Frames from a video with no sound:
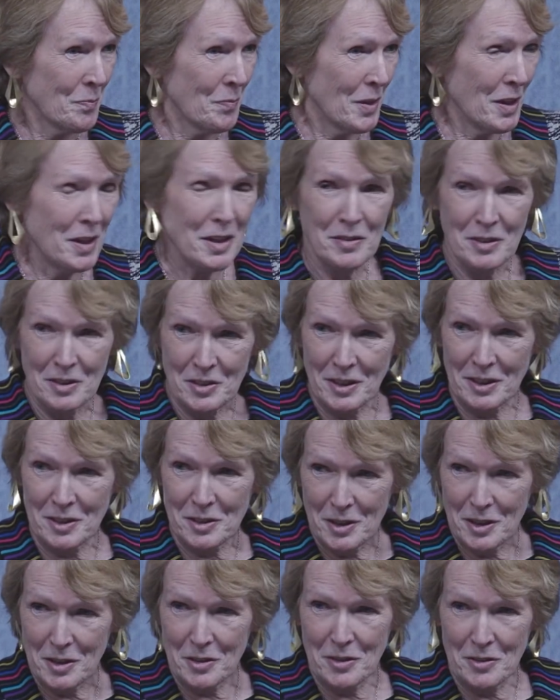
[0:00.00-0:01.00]
in the
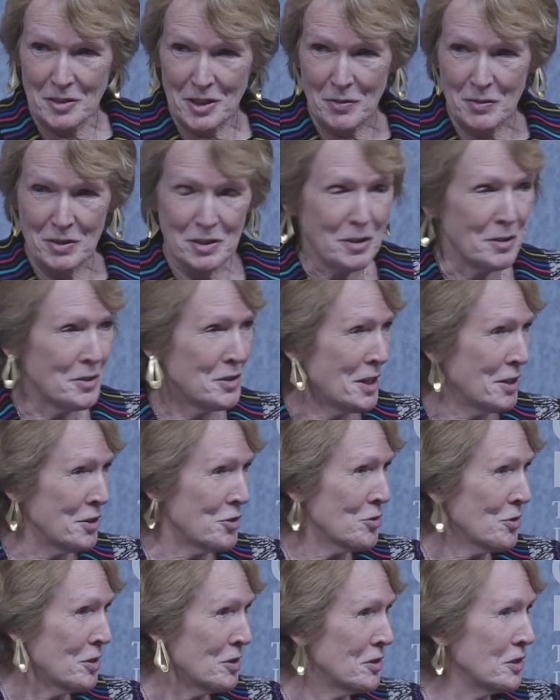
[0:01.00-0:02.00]
16th and 17th
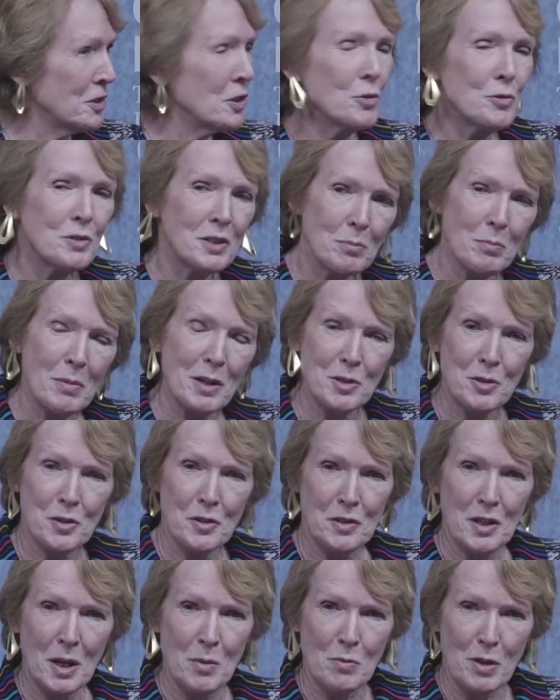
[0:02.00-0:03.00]
centuries and using much the
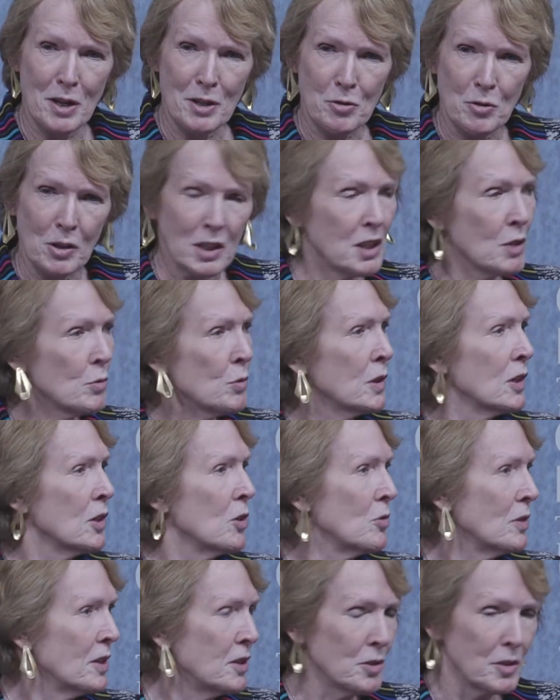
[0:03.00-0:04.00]
same rhetoric that we're
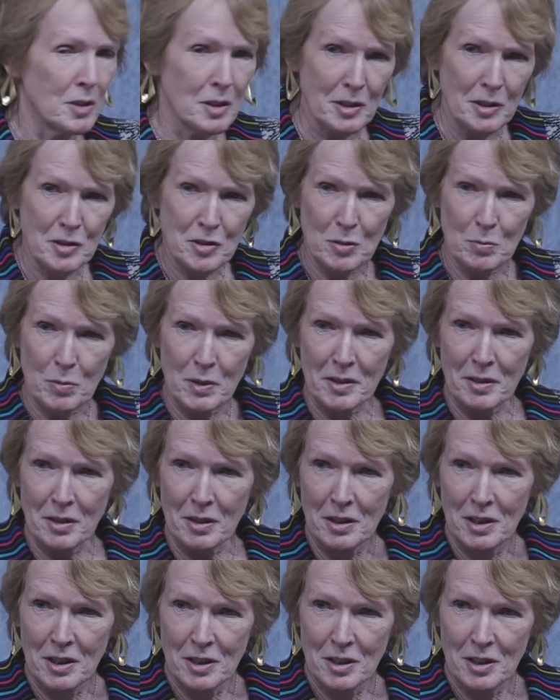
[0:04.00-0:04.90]
only doing this to bring